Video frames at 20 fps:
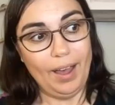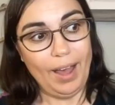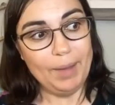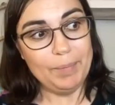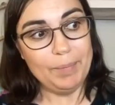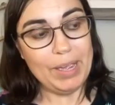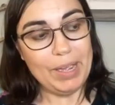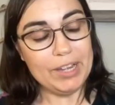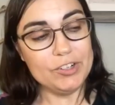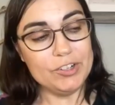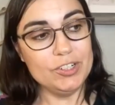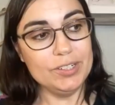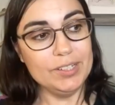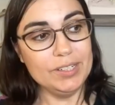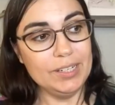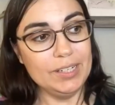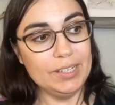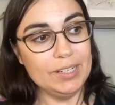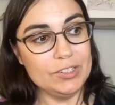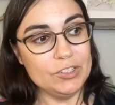I'm
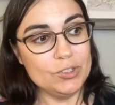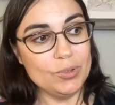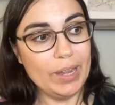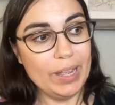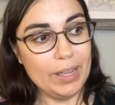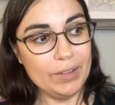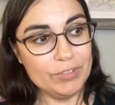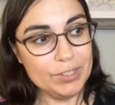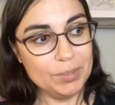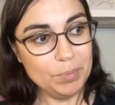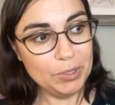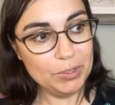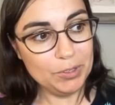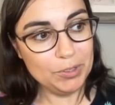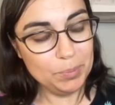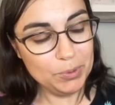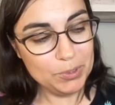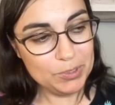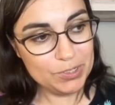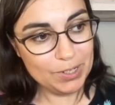actually so I have some other
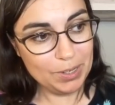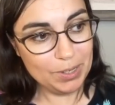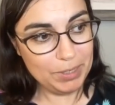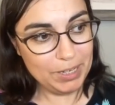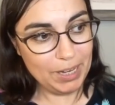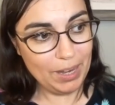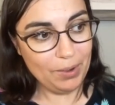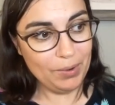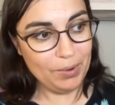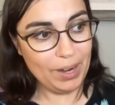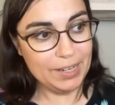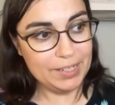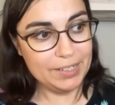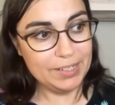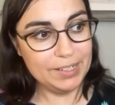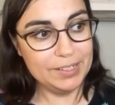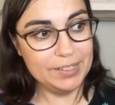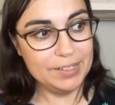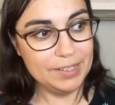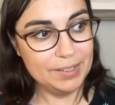books coming out. I
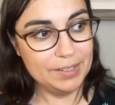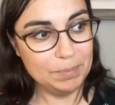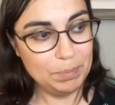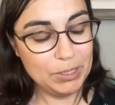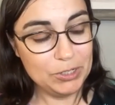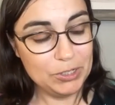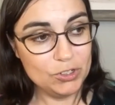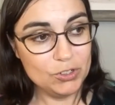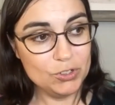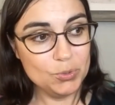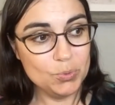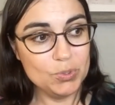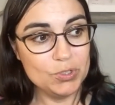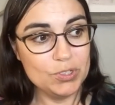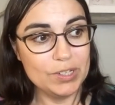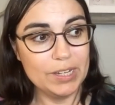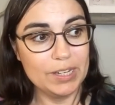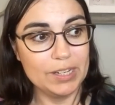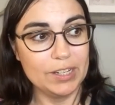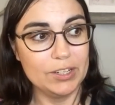need to pigeons was
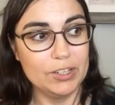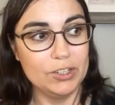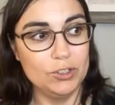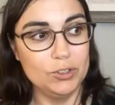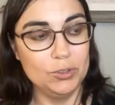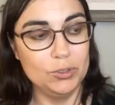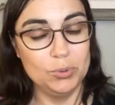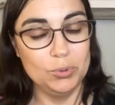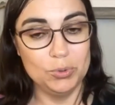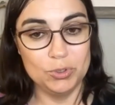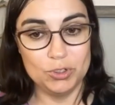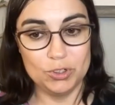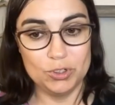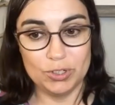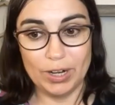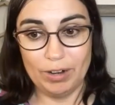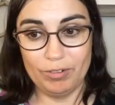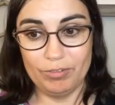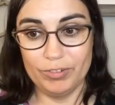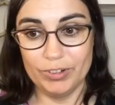like a huge
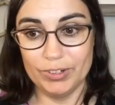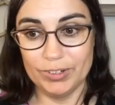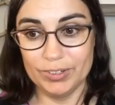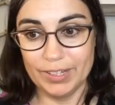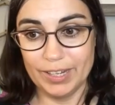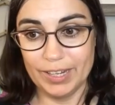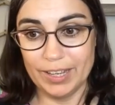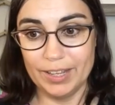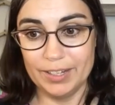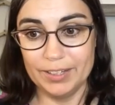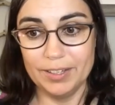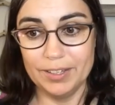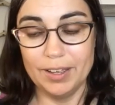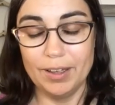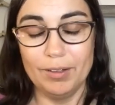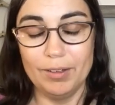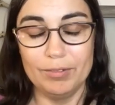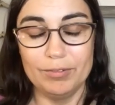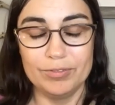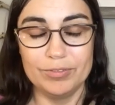effort. Like I
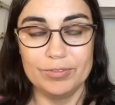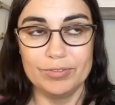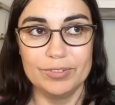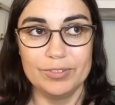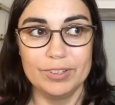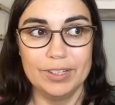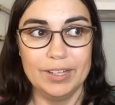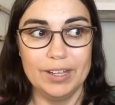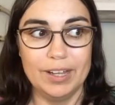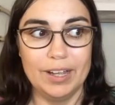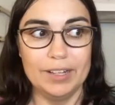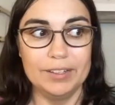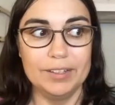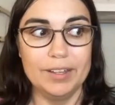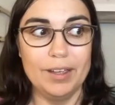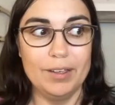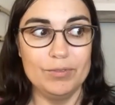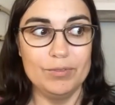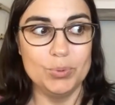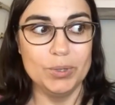love
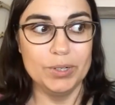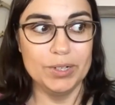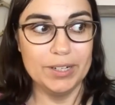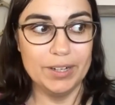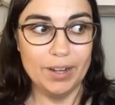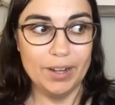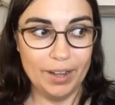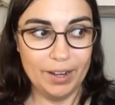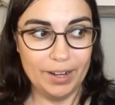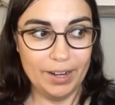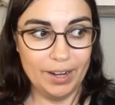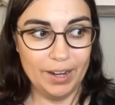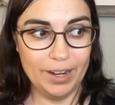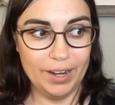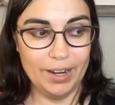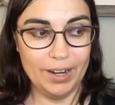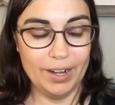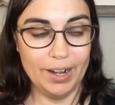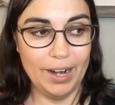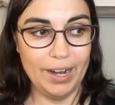loved working on
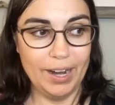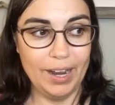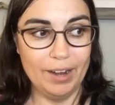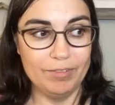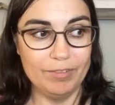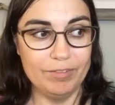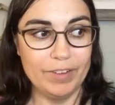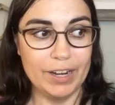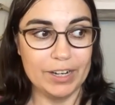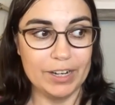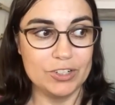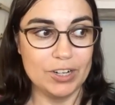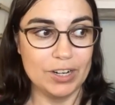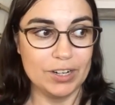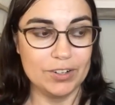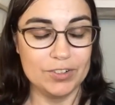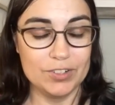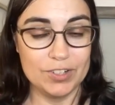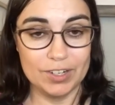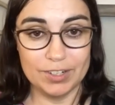it. I had fact
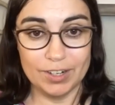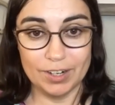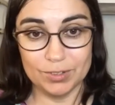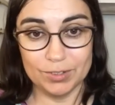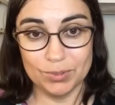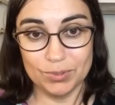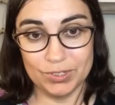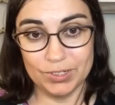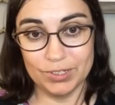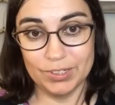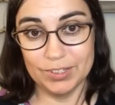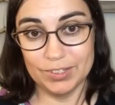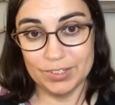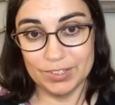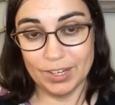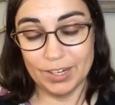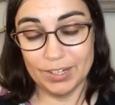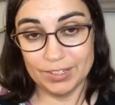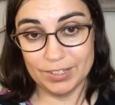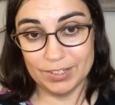checkers. I talked to a zillion
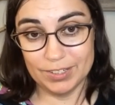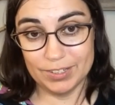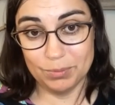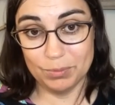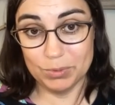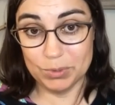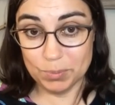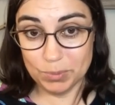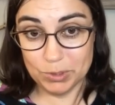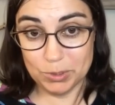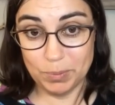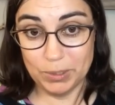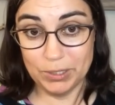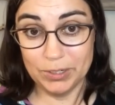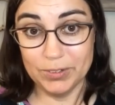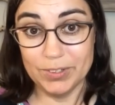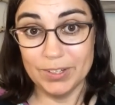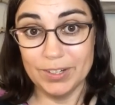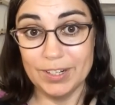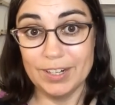scientists. It was much
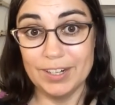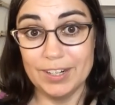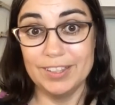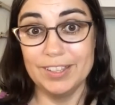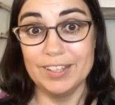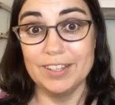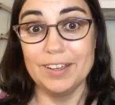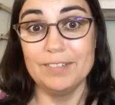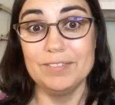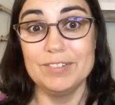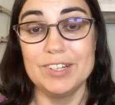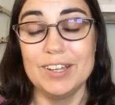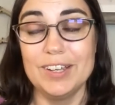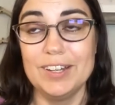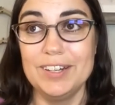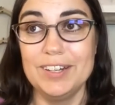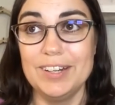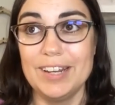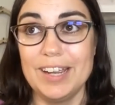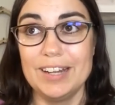bigger than anything I've
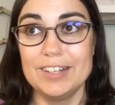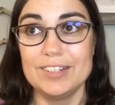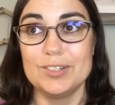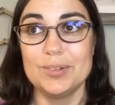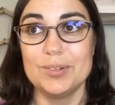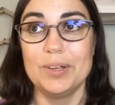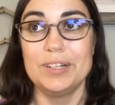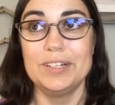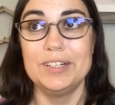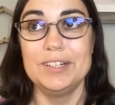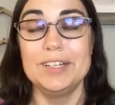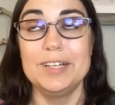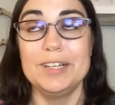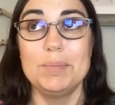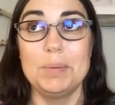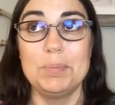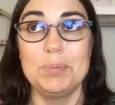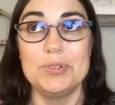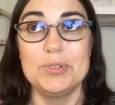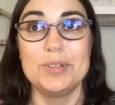done. And so I need to
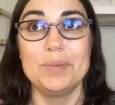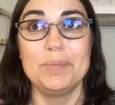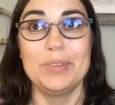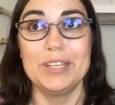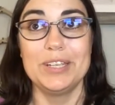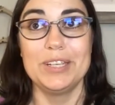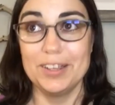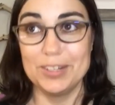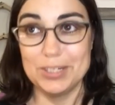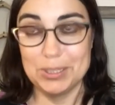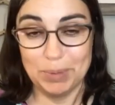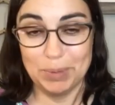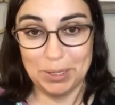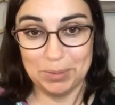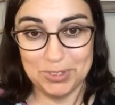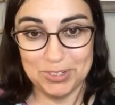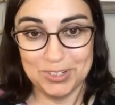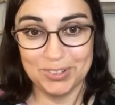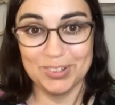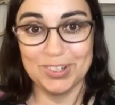come up with something else, but I'm
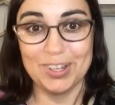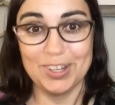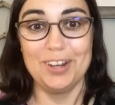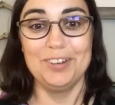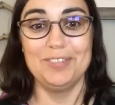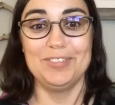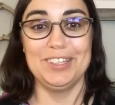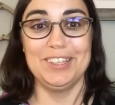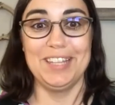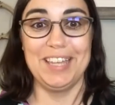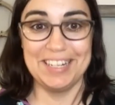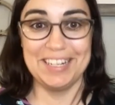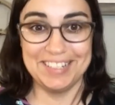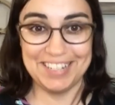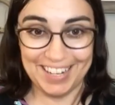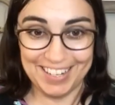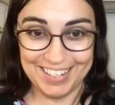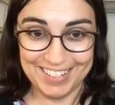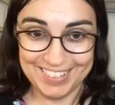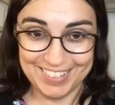still kind of in that
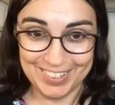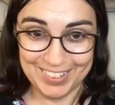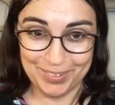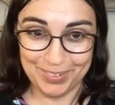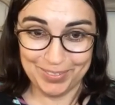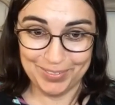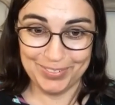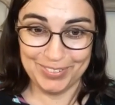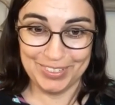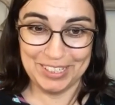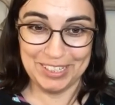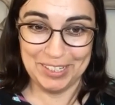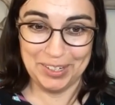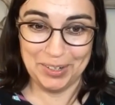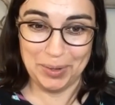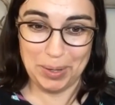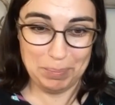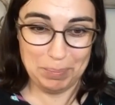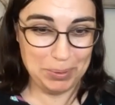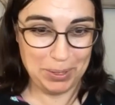daze of, you know,
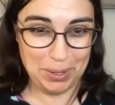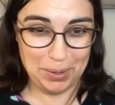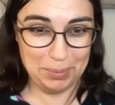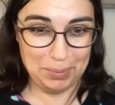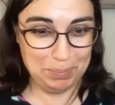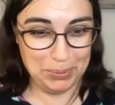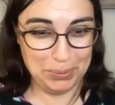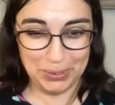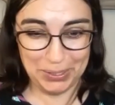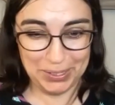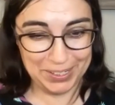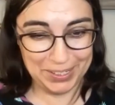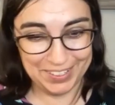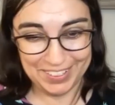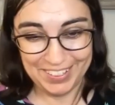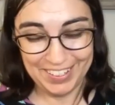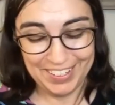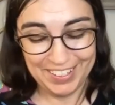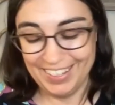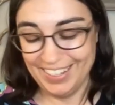I put out a book
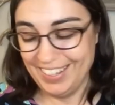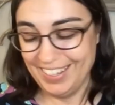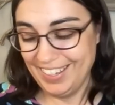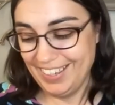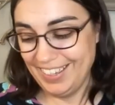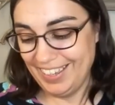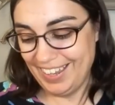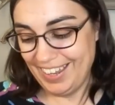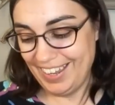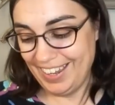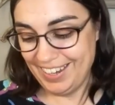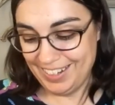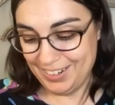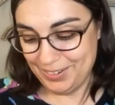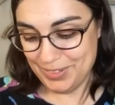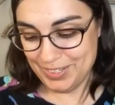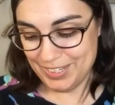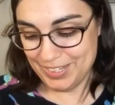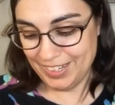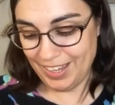and it
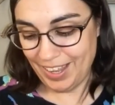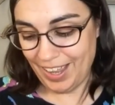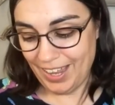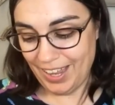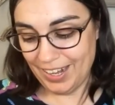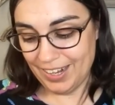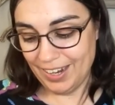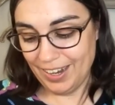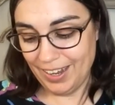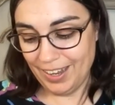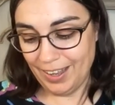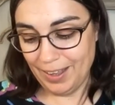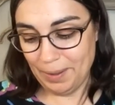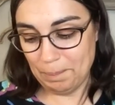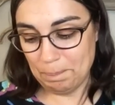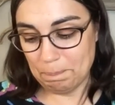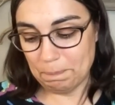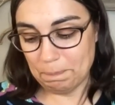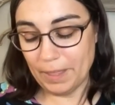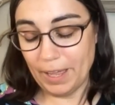was a lot.
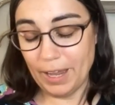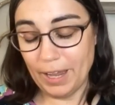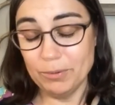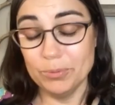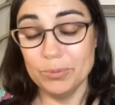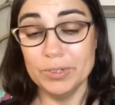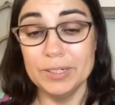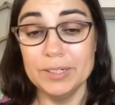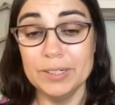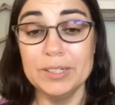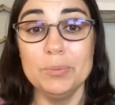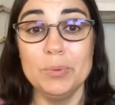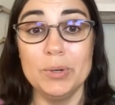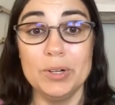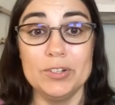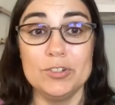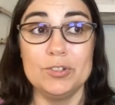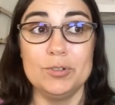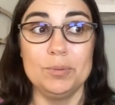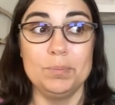Um, I really want
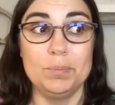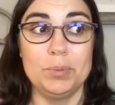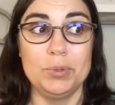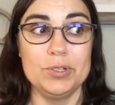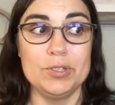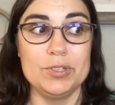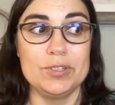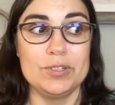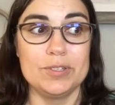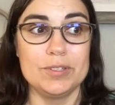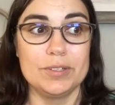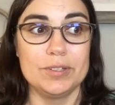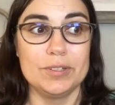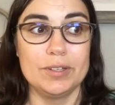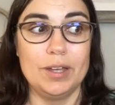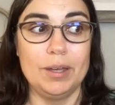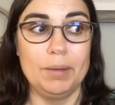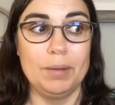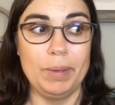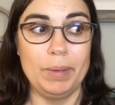to do books
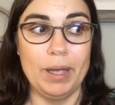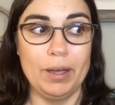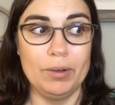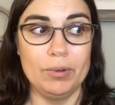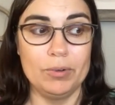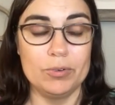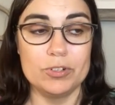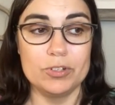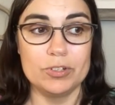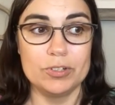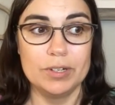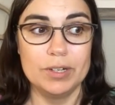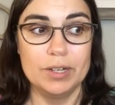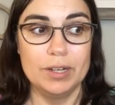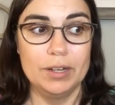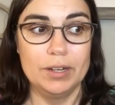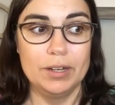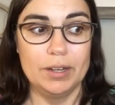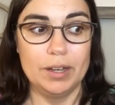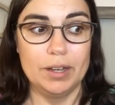about
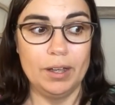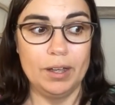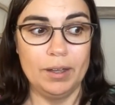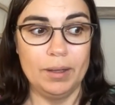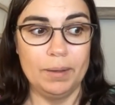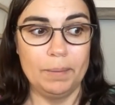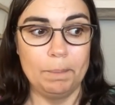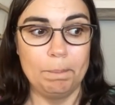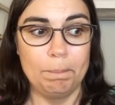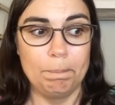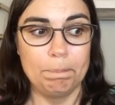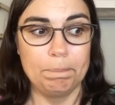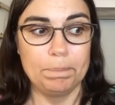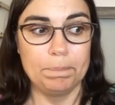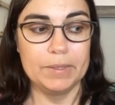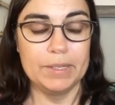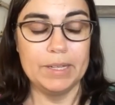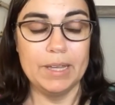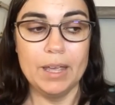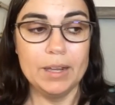um,
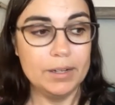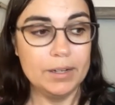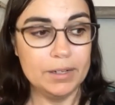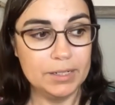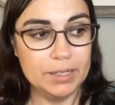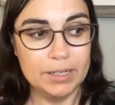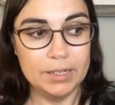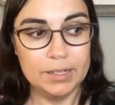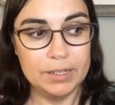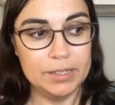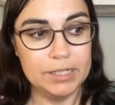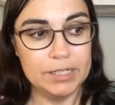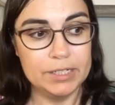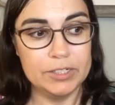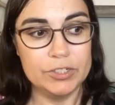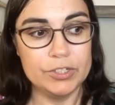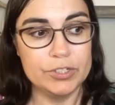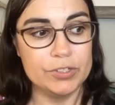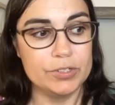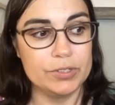Canada
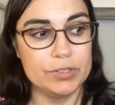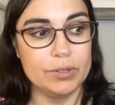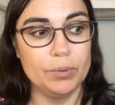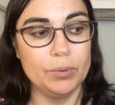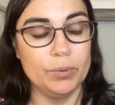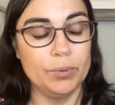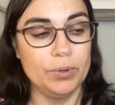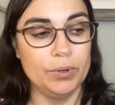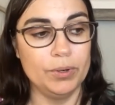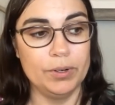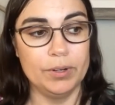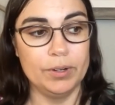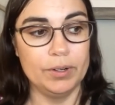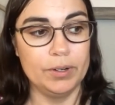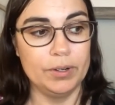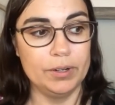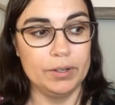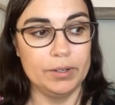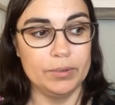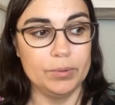geese
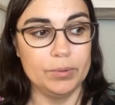or